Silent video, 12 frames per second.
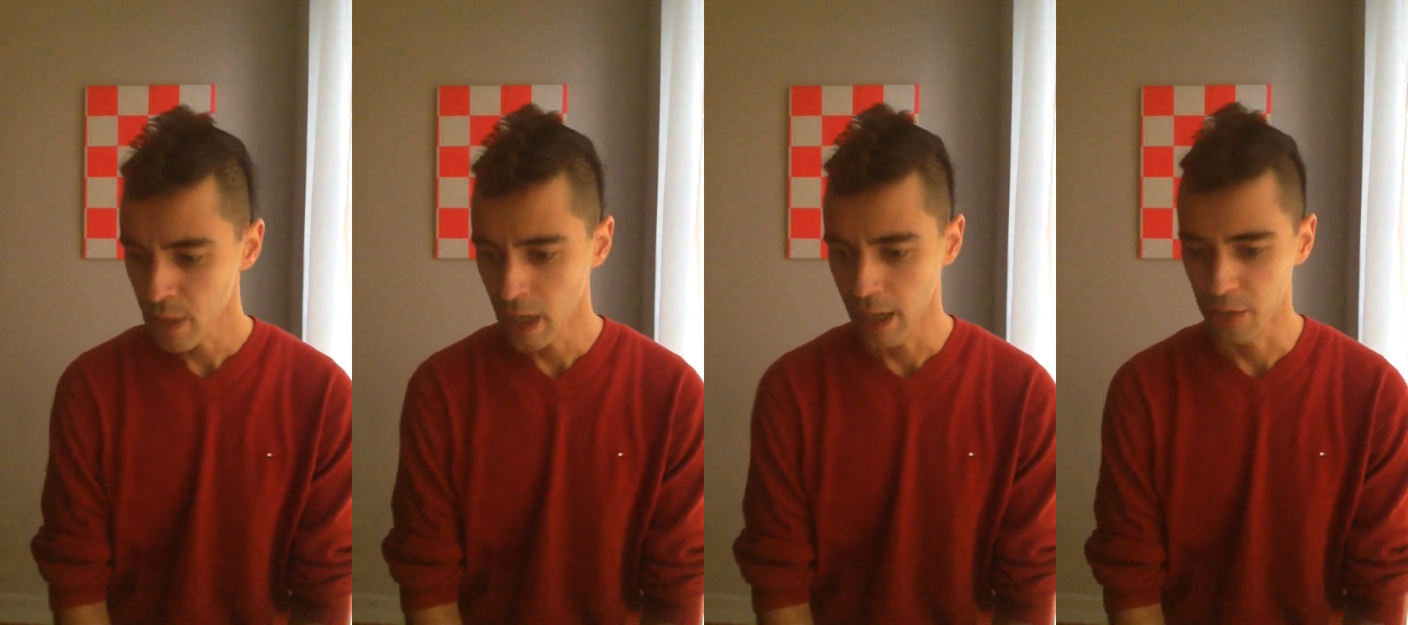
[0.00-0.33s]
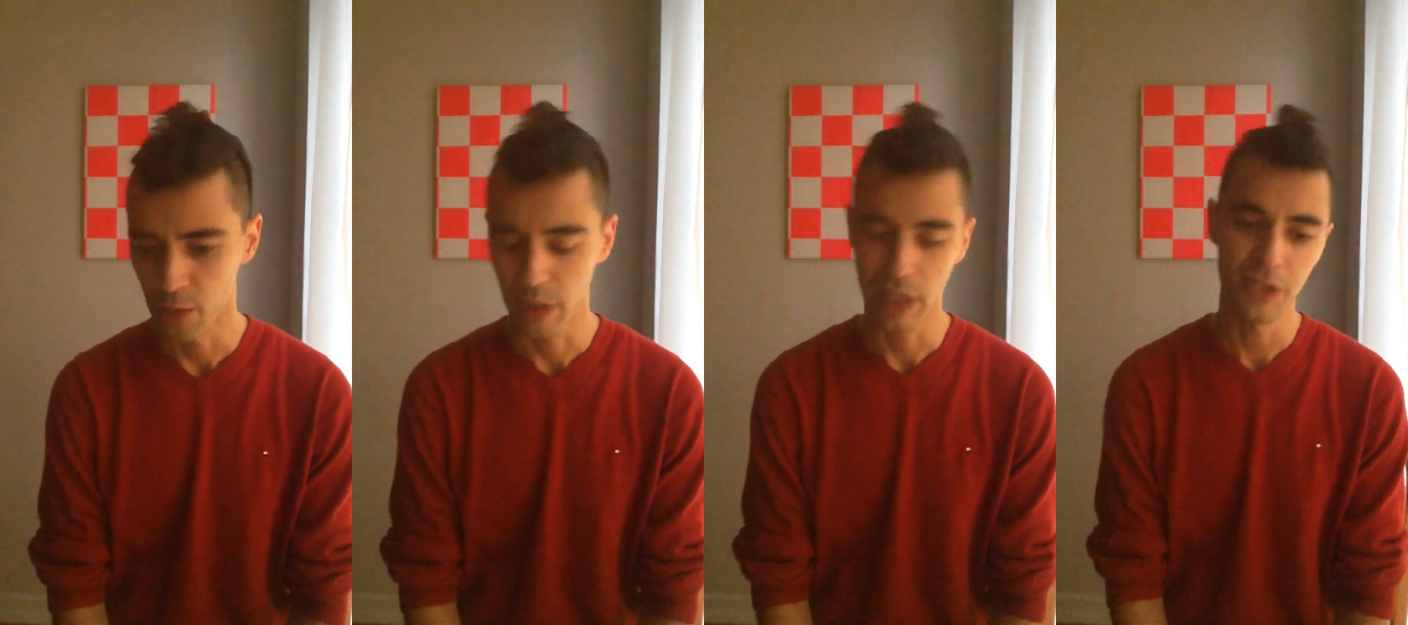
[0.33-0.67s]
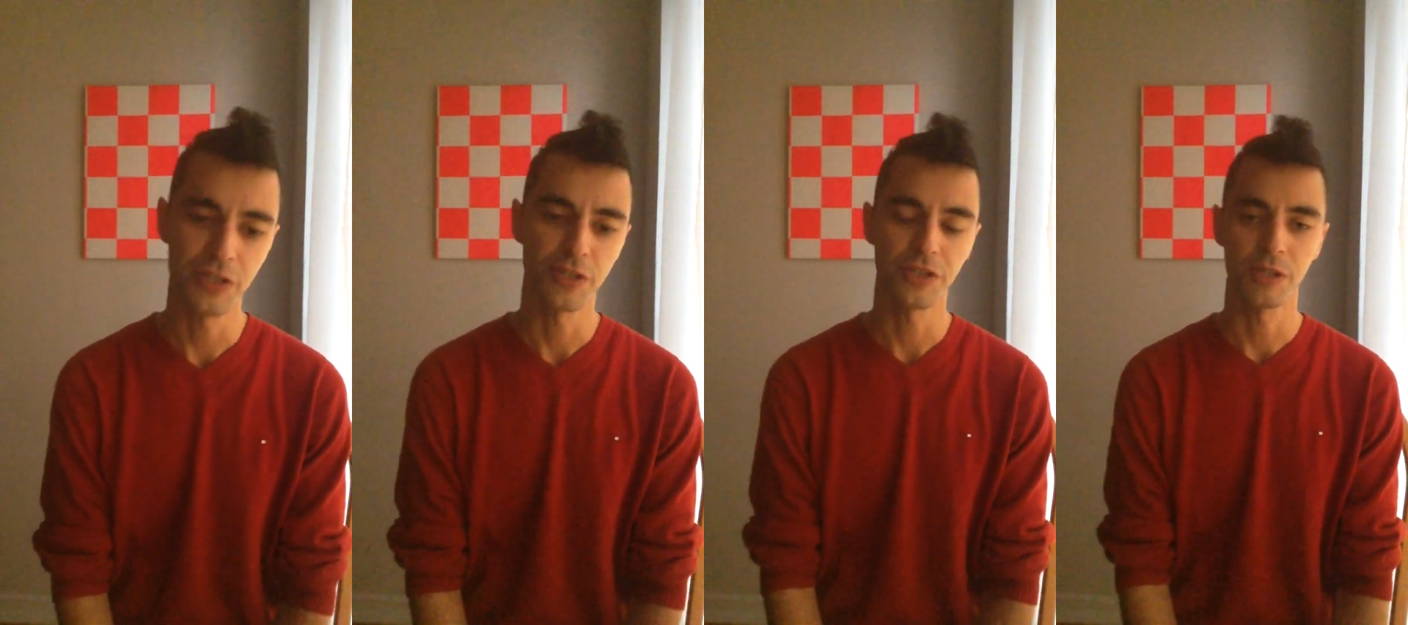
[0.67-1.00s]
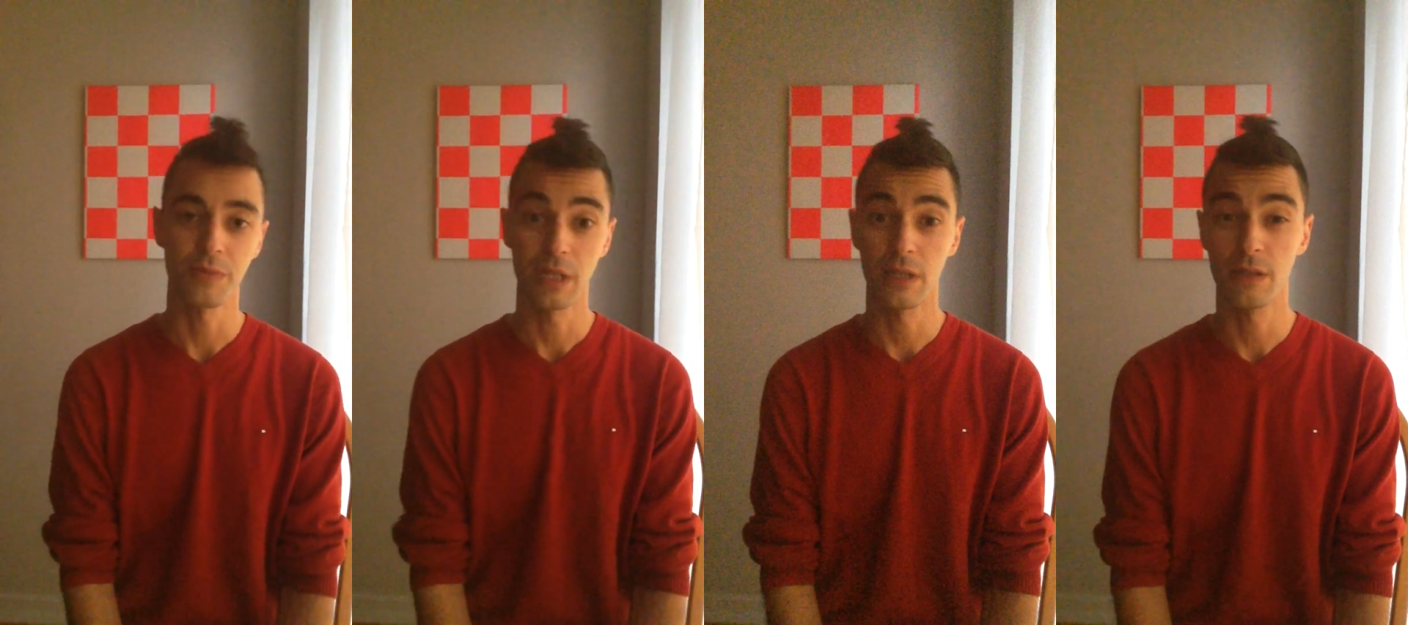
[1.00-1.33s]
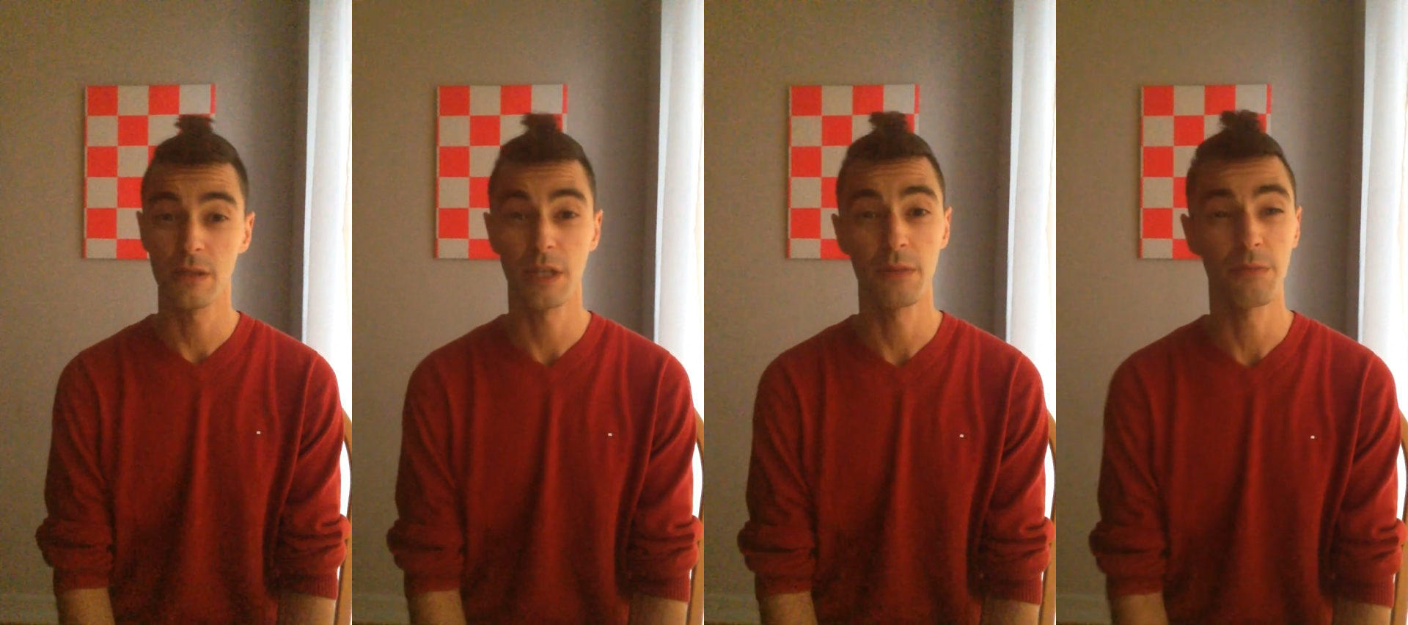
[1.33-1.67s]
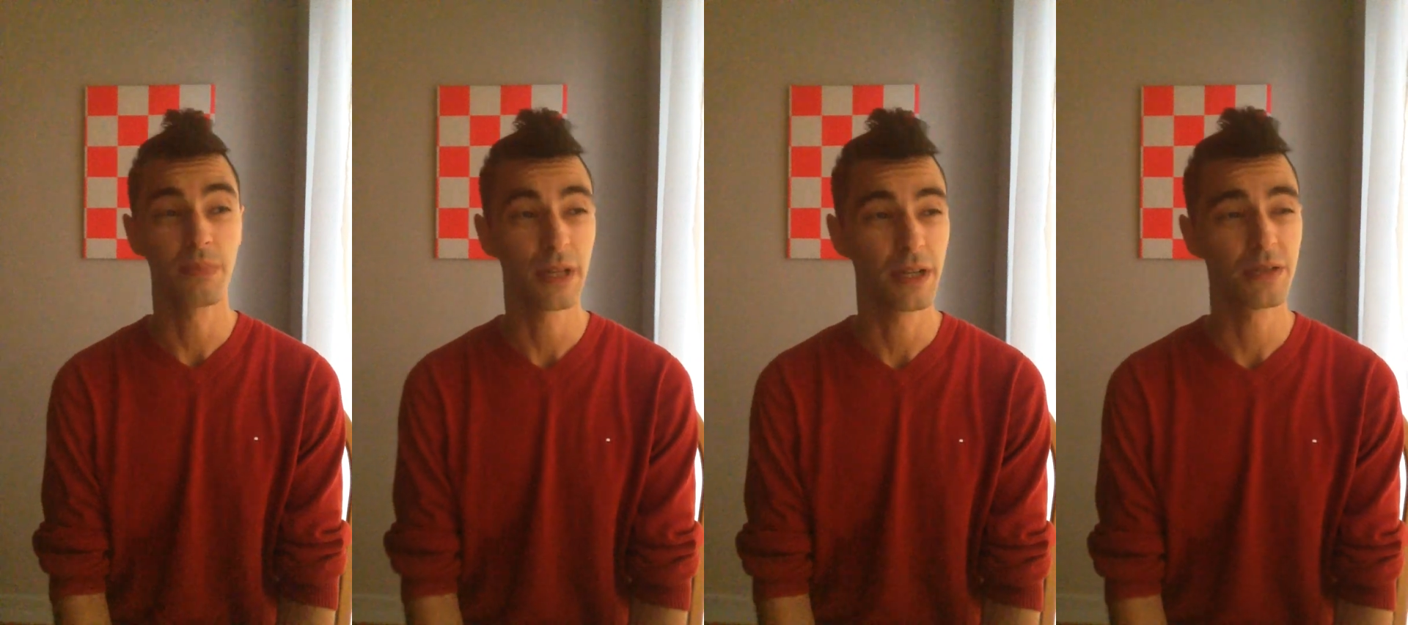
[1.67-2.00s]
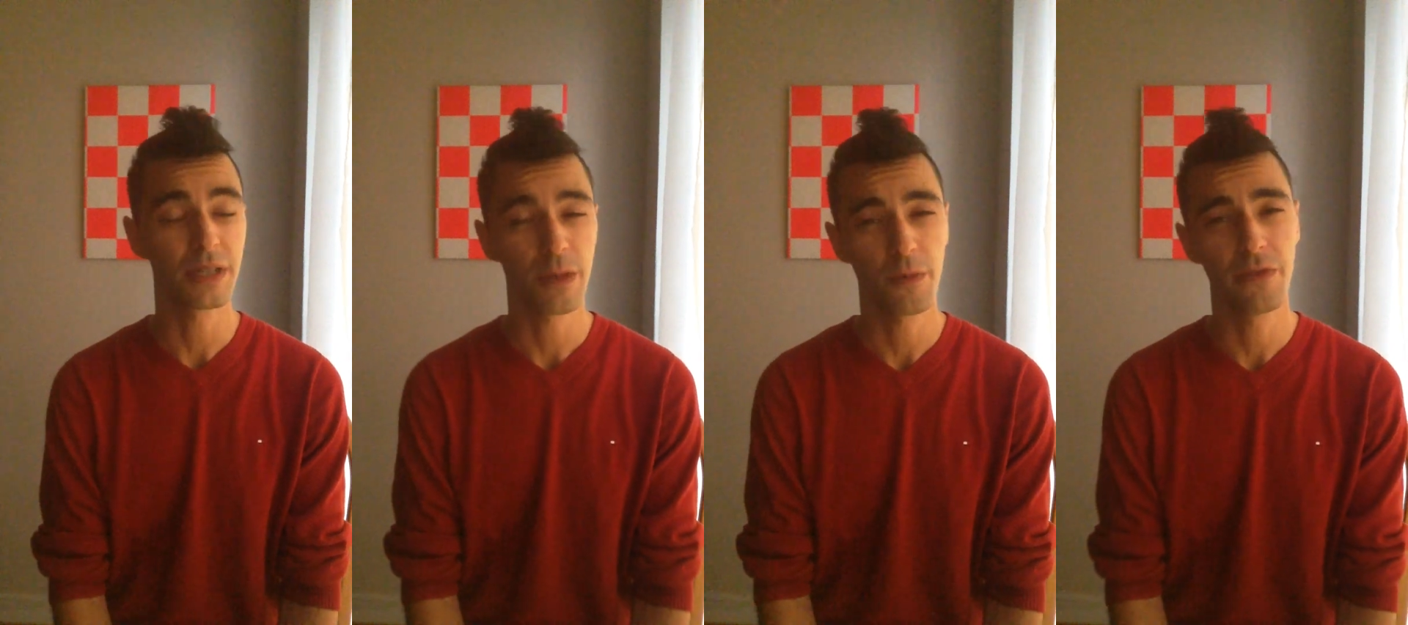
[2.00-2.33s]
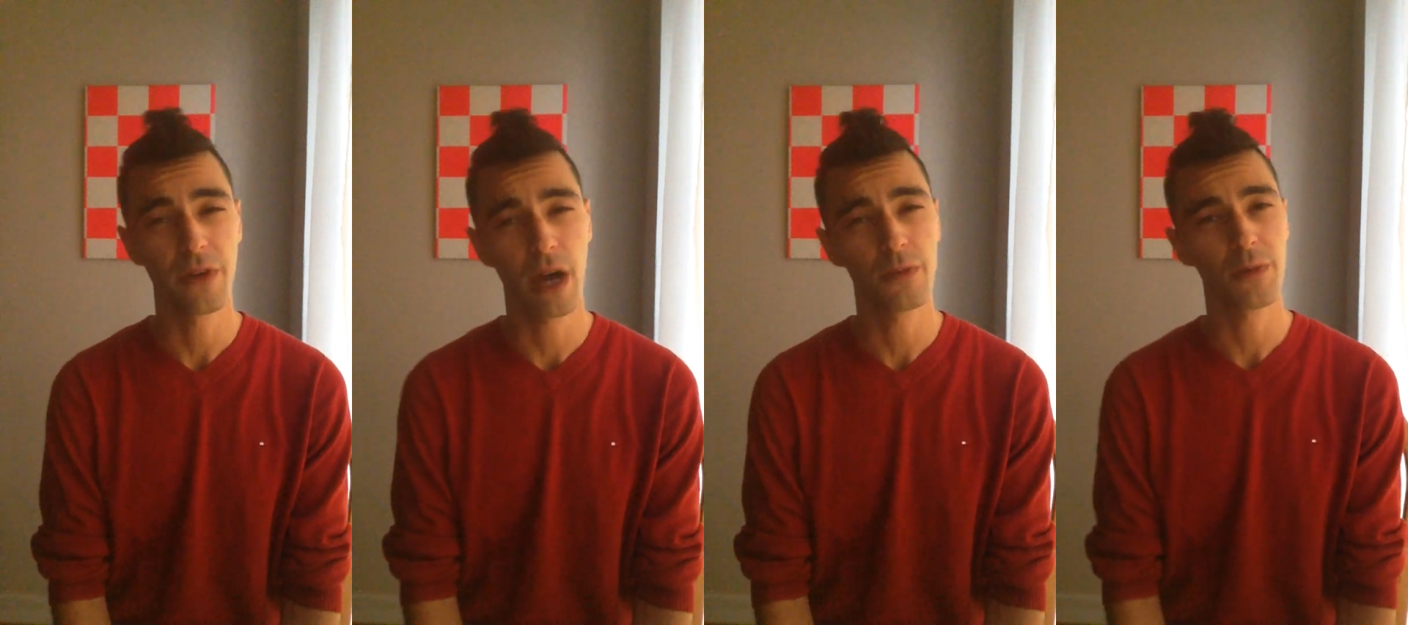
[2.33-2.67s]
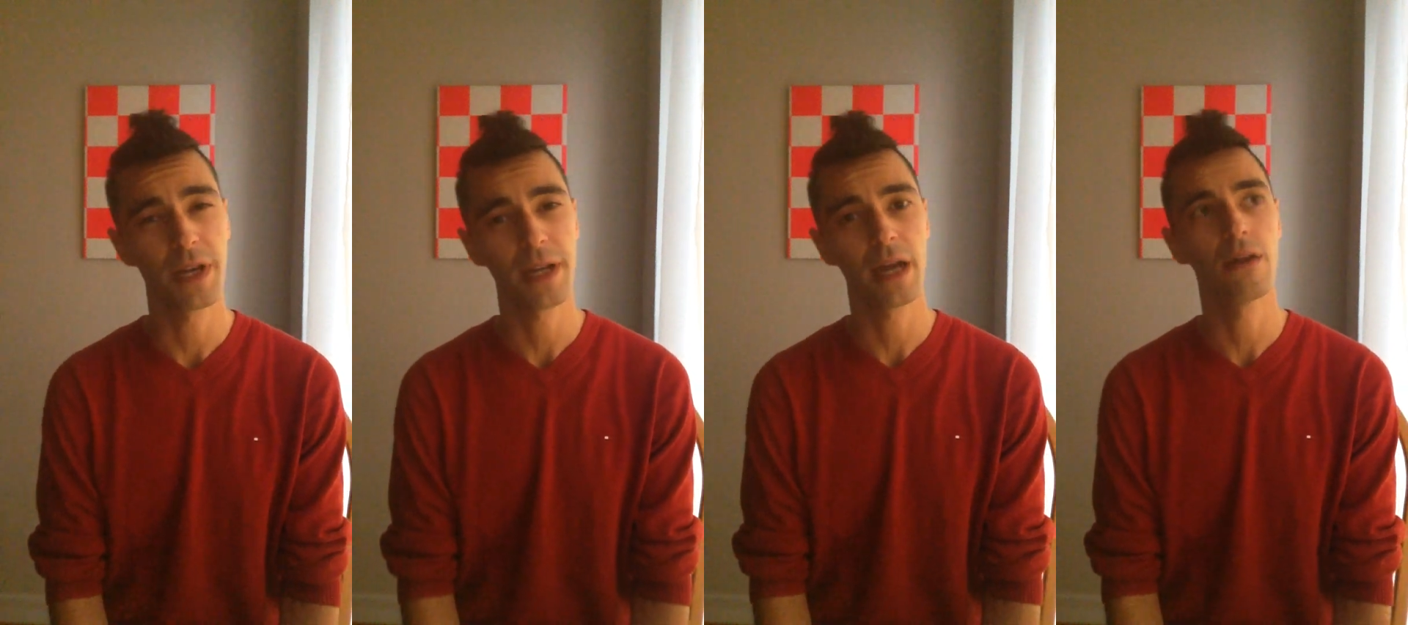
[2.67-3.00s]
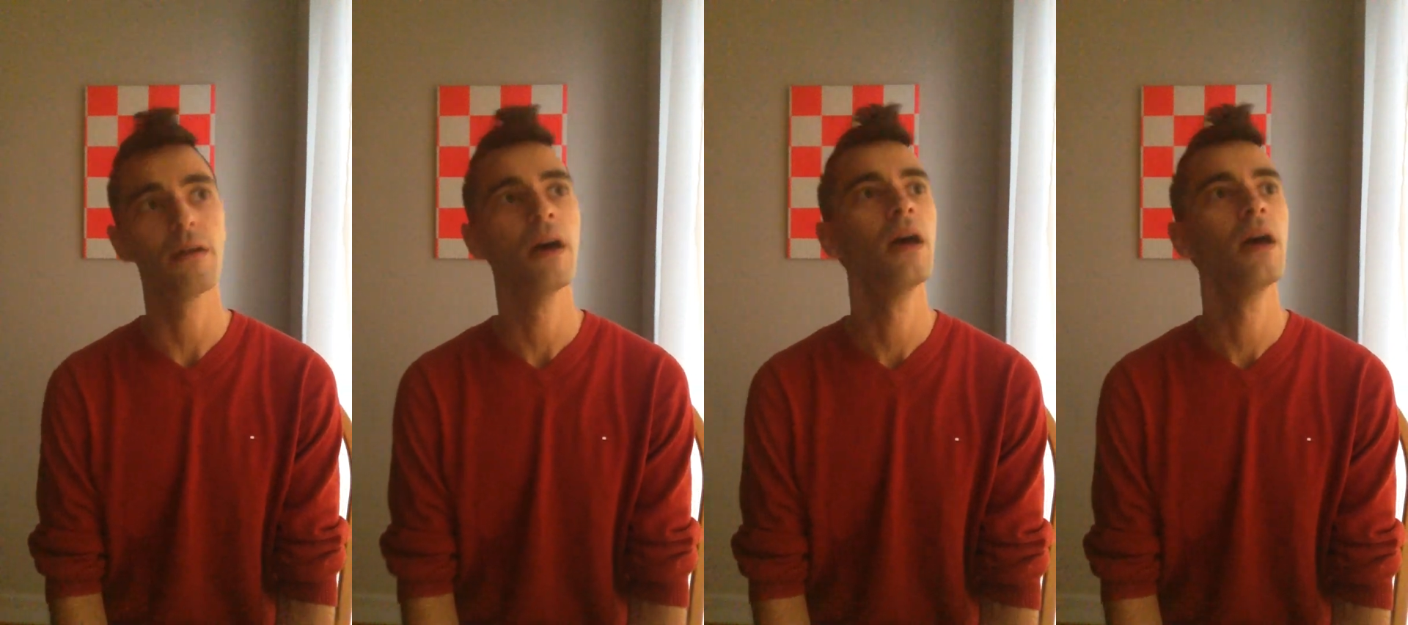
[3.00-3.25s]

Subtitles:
and the relationships and the team players that we've gotten right now.